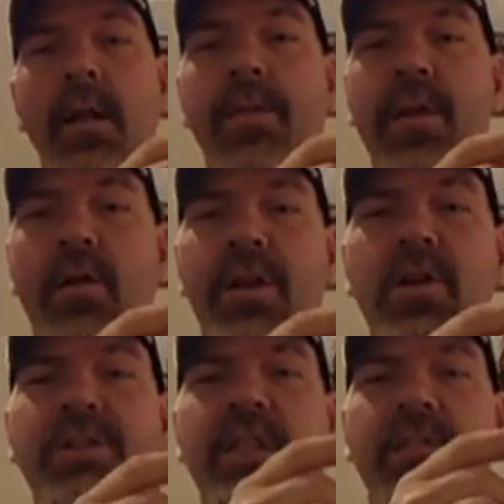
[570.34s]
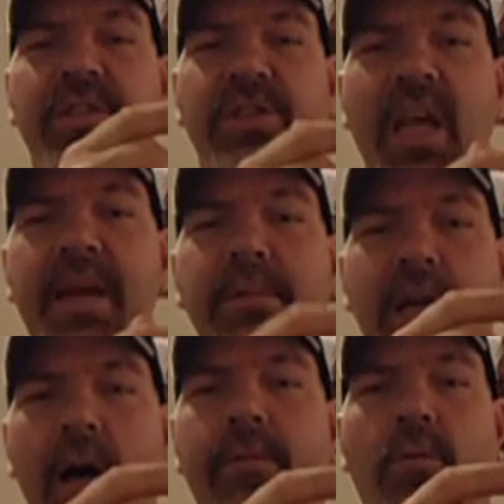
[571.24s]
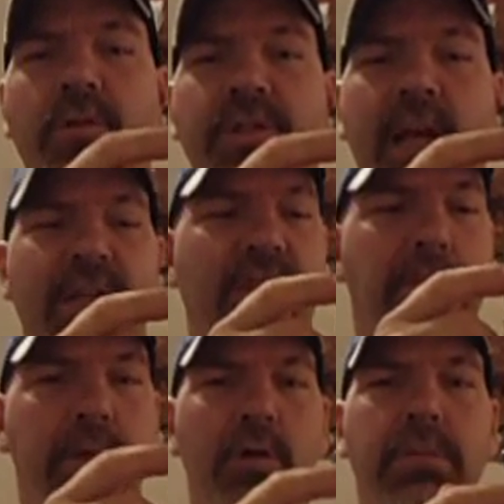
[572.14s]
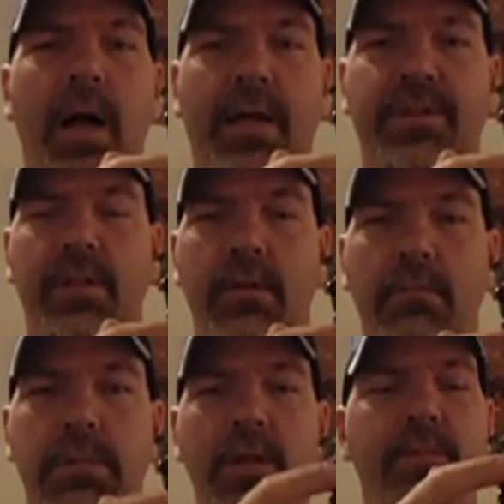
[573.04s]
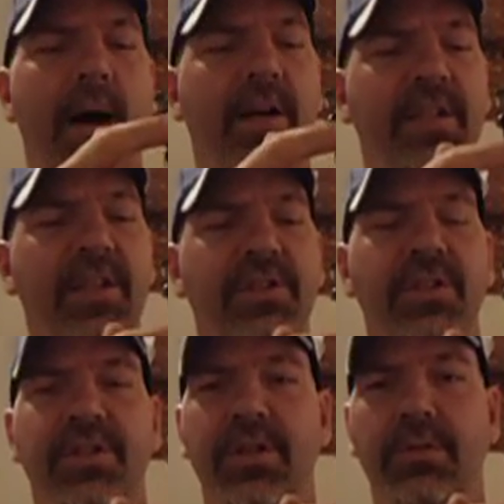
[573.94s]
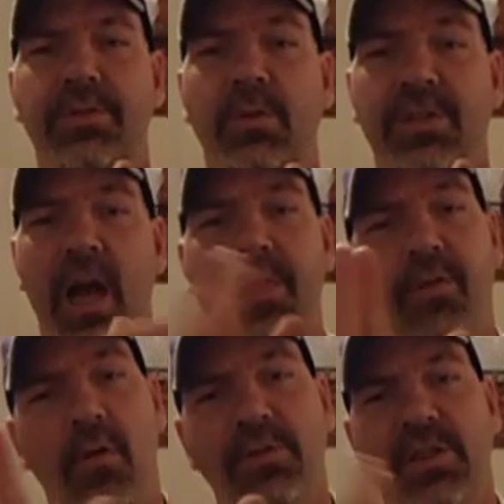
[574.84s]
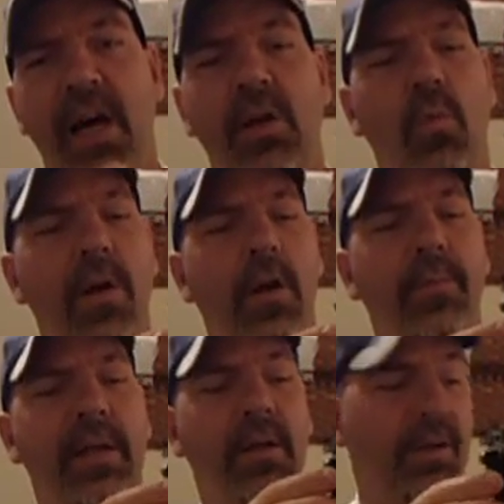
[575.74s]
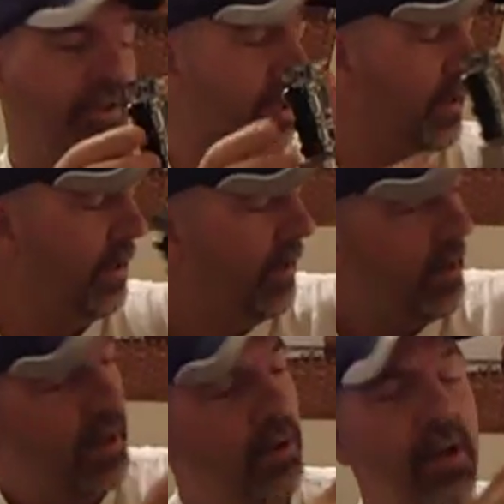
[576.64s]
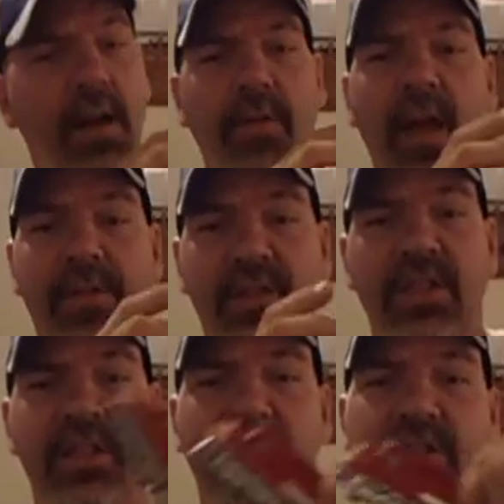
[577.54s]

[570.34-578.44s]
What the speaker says: they're using the same covers as the blue box engines use, which I thought was kind of weird because you look at that. This is a